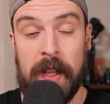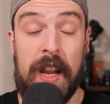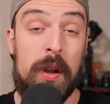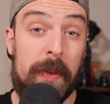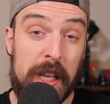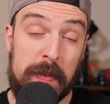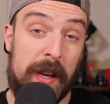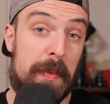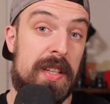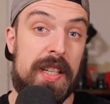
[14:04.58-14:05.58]
I know you
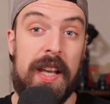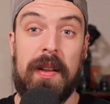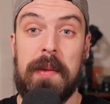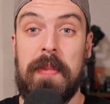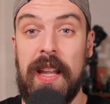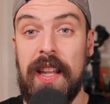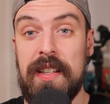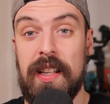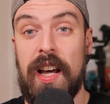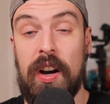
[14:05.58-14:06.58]
might be saying, like, "Ben,
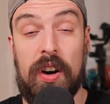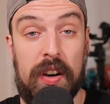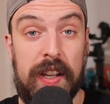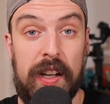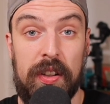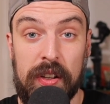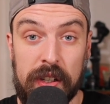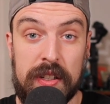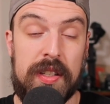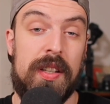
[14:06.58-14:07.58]
that's a lot harder than it
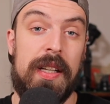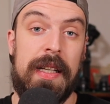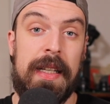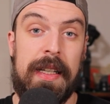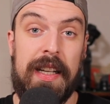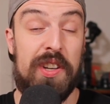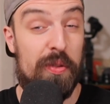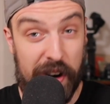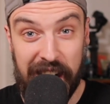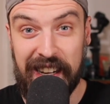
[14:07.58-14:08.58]
looks." You're
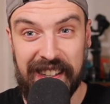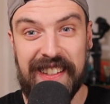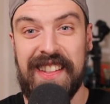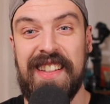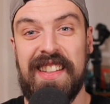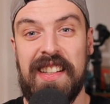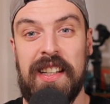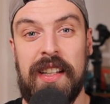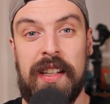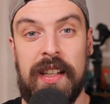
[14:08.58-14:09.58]
right. It
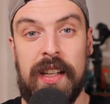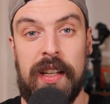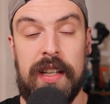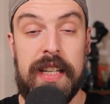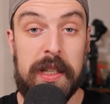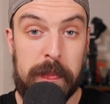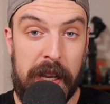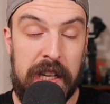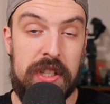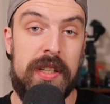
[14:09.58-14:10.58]
takes
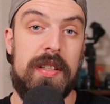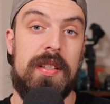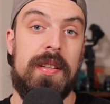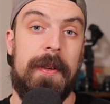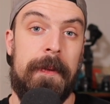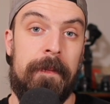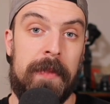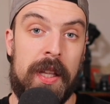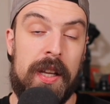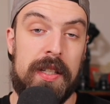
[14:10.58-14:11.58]
patience.
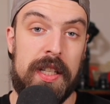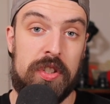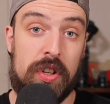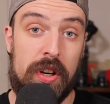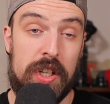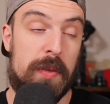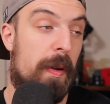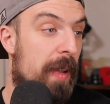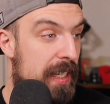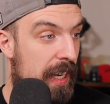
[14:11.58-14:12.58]
It takes courage. You
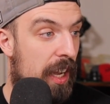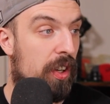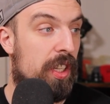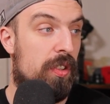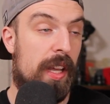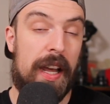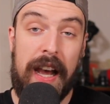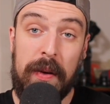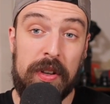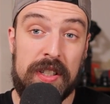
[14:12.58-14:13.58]
might be asking, how can you do that?
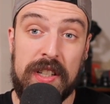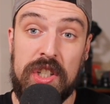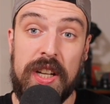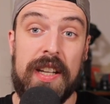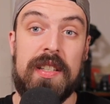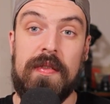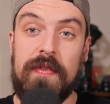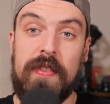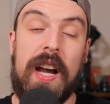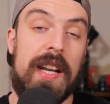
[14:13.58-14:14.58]
I would suggest
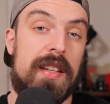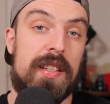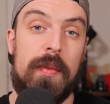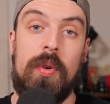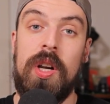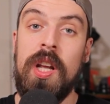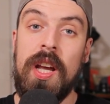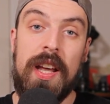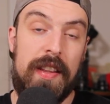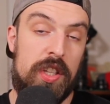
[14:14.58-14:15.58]
finding someone
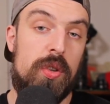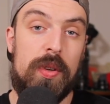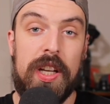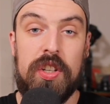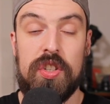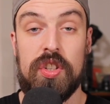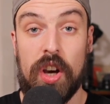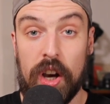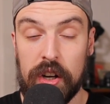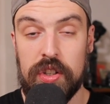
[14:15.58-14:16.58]
that you can just
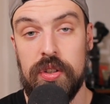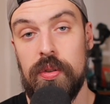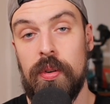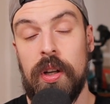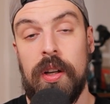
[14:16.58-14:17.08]
talk to,